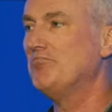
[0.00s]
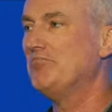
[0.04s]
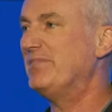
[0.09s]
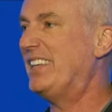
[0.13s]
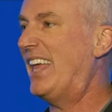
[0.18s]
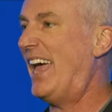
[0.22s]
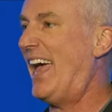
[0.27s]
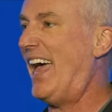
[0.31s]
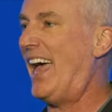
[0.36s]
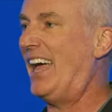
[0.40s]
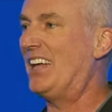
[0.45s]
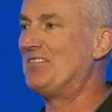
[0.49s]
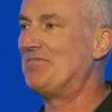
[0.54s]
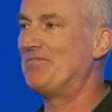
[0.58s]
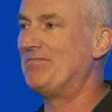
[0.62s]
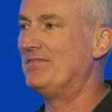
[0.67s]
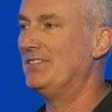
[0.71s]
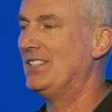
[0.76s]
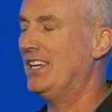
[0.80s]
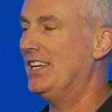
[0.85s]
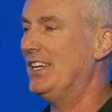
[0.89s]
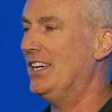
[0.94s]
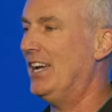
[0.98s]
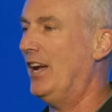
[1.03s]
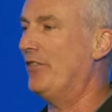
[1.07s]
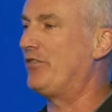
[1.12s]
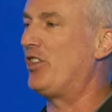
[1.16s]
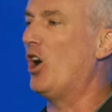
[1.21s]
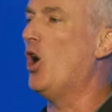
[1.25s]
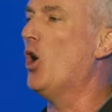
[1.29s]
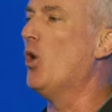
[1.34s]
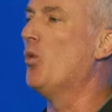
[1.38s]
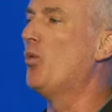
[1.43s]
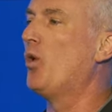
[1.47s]
Nah. If
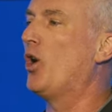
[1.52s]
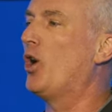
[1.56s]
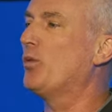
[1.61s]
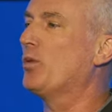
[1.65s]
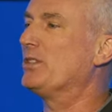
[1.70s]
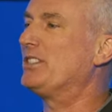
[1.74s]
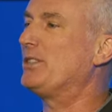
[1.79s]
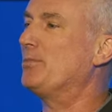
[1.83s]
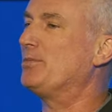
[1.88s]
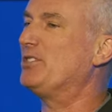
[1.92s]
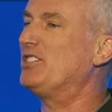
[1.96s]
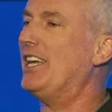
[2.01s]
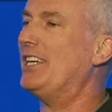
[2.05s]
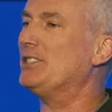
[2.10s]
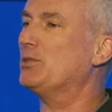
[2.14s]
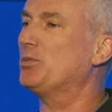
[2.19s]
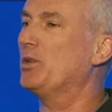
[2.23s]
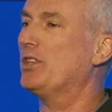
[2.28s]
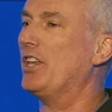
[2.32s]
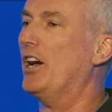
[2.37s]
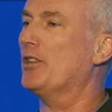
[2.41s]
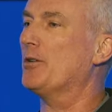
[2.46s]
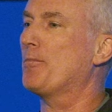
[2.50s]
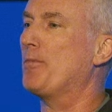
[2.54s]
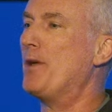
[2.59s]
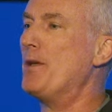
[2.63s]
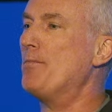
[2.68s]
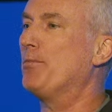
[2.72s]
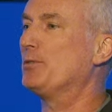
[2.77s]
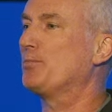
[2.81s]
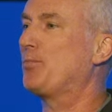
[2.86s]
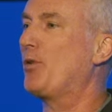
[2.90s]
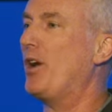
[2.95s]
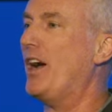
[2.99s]
the whole world was obsessed with other
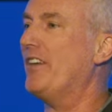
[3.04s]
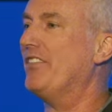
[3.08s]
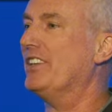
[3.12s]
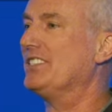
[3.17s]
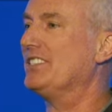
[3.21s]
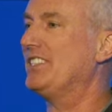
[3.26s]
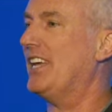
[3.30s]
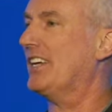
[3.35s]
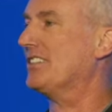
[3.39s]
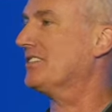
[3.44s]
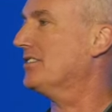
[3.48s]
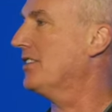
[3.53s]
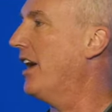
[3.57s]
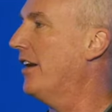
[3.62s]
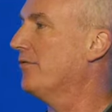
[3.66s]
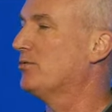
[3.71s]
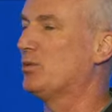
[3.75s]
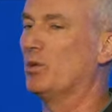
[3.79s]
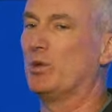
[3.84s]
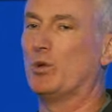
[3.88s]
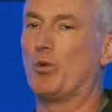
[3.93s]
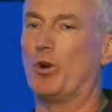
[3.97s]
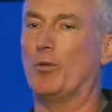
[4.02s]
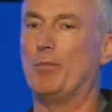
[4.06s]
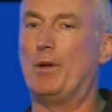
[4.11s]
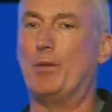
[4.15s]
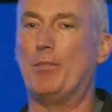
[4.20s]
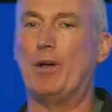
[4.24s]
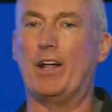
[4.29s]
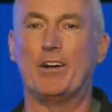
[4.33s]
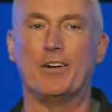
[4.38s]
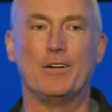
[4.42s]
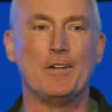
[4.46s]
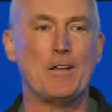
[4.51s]
people's private sex lives, would the world be
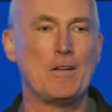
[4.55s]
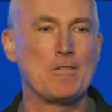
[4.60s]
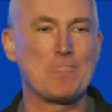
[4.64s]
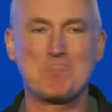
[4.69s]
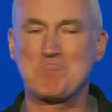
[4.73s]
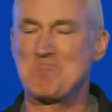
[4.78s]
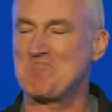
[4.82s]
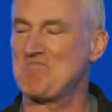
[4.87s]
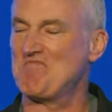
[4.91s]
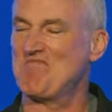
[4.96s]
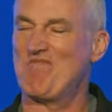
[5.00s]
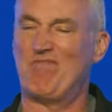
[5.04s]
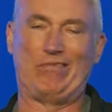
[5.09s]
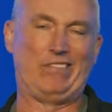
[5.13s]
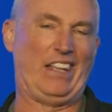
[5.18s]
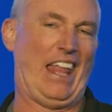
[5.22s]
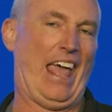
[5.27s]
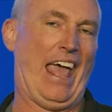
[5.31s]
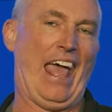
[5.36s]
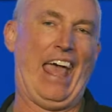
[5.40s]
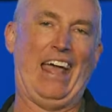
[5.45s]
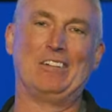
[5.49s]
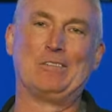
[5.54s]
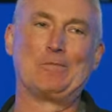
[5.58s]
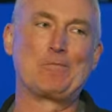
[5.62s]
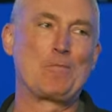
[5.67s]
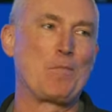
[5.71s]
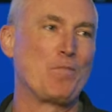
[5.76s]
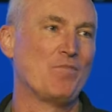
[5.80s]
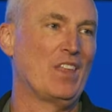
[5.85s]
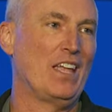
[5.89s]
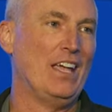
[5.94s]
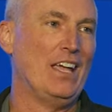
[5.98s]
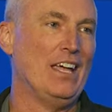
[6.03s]
better? Nah.
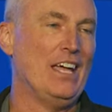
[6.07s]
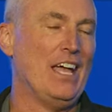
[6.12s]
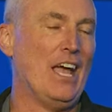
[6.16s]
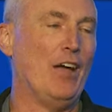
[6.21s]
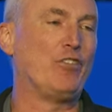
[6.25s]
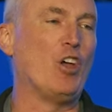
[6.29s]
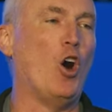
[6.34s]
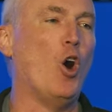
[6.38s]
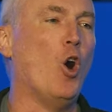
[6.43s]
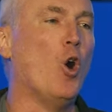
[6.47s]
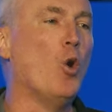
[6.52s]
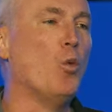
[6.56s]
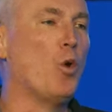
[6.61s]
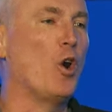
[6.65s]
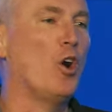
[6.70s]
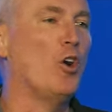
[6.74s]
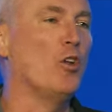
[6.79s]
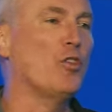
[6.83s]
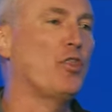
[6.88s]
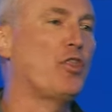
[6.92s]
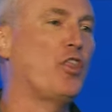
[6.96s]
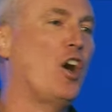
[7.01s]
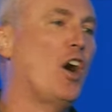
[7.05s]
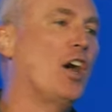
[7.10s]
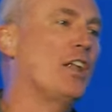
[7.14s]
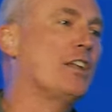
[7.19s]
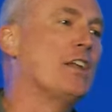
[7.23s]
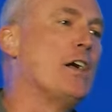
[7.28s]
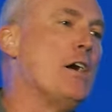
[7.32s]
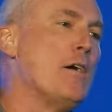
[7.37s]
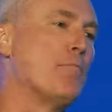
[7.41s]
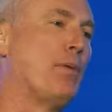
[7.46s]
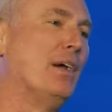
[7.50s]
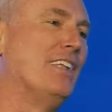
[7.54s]
If the whole world thought
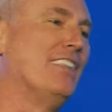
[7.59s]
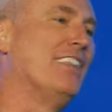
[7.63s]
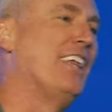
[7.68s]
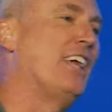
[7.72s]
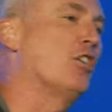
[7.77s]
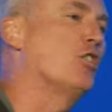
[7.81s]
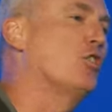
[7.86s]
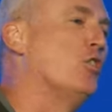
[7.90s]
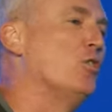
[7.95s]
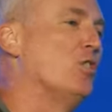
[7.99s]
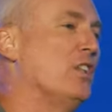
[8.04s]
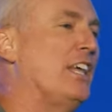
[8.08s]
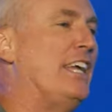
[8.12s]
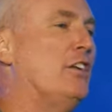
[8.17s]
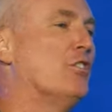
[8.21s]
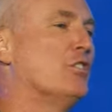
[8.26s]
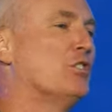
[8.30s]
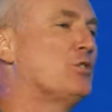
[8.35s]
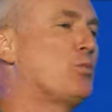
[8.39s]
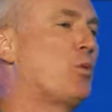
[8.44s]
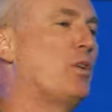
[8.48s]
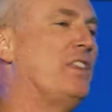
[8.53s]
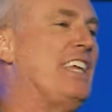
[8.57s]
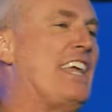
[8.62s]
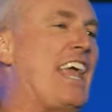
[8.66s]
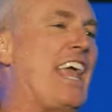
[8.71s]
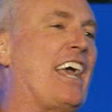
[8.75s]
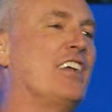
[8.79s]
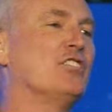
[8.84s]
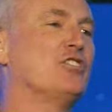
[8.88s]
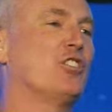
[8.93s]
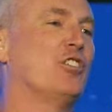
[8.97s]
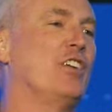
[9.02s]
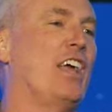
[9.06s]
political leaders were the
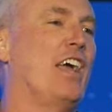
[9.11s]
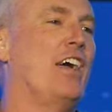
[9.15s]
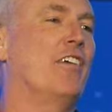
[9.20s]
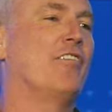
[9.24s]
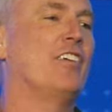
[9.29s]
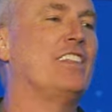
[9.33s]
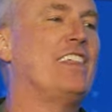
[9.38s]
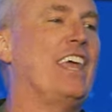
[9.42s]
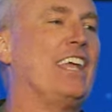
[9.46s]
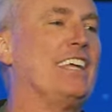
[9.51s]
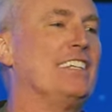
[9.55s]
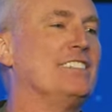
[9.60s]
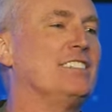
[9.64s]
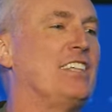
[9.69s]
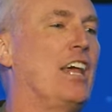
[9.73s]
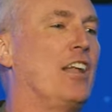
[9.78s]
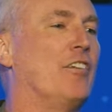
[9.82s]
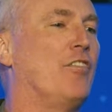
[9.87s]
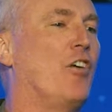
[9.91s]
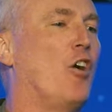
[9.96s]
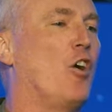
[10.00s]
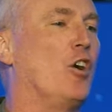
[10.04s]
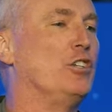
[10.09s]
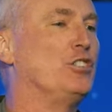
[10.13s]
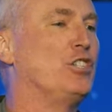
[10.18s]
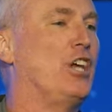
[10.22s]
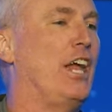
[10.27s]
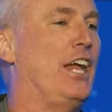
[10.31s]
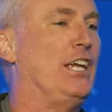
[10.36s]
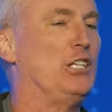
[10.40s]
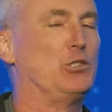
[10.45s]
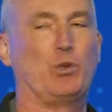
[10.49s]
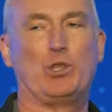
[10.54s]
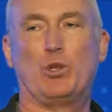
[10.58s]
answer to everything instead of heart
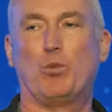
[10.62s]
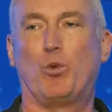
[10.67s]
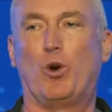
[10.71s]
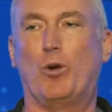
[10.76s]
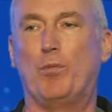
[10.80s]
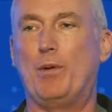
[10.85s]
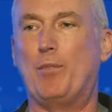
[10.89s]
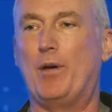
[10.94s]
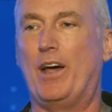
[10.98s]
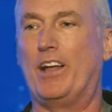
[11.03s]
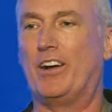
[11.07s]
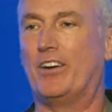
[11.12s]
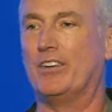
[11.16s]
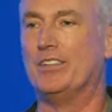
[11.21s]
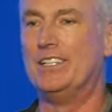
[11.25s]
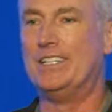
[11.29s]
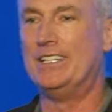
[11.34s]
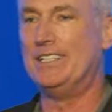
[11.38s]
change, would the world be better?